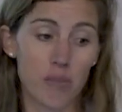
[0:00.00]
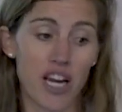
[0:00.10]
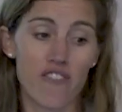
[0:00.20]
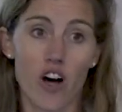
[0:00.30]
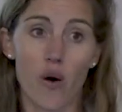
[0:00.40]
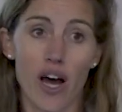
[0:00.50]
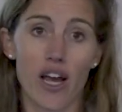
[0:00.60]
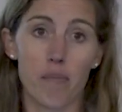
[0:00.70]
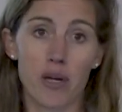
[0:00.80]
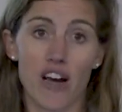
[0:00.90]

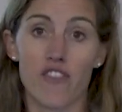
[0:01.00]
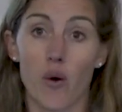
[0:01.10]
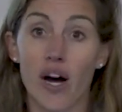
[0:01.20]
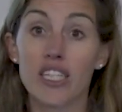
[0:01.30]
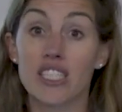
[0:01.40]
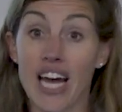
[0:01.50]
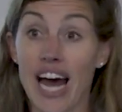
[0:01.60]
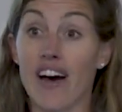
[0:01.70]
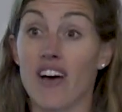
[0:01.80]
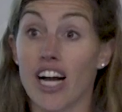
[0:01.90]
PFOA and PFOS, to
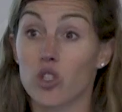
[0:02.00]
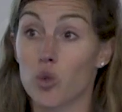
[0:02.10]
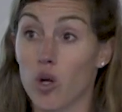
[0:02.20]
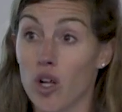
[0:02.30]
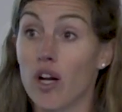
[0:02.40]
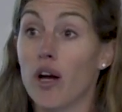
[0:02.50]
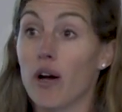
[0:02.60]
have actual